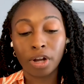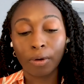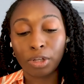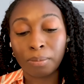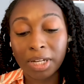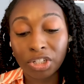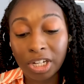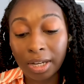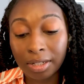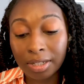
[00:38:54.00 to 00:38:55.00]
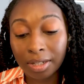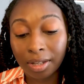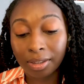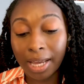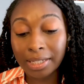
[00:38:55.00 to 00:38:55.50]
You mentioned
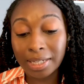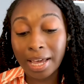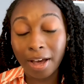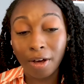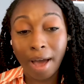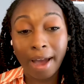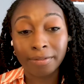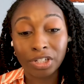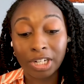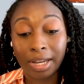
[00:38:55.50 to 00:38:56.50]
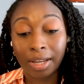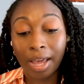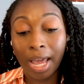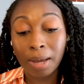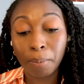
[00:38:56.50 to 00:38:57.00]
Lexi Hale
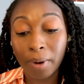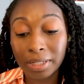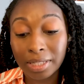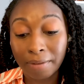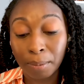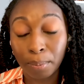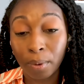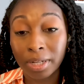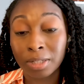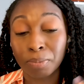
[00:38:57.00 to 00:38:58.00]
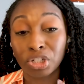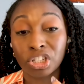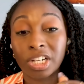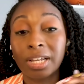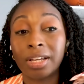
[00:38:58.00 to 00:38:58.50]
averaging 8.7 points, but
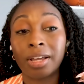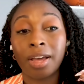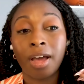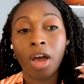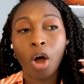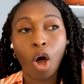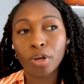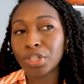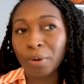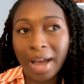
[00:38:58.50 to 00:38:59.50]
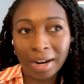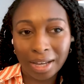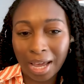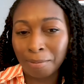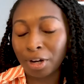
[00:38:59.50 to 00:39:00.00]
she also had
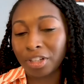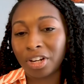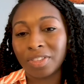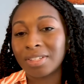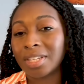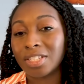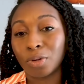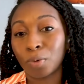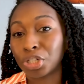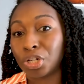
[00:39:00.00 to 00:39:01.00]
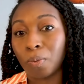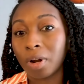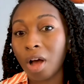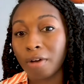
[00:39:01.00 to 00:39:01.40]
a game earlier this season where she went